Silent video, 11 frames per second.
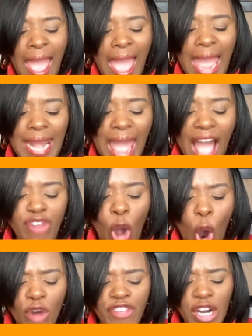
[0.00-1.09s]
and have
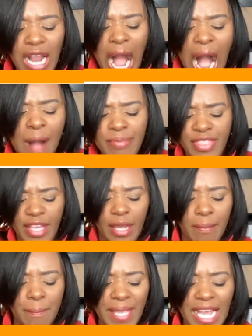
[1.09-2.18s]
overcome
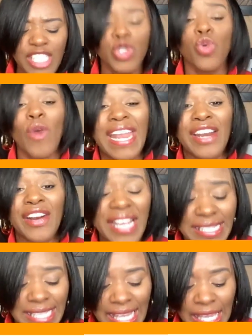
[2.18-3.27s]
them, because greater
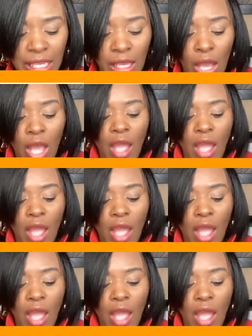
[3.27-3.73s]
is he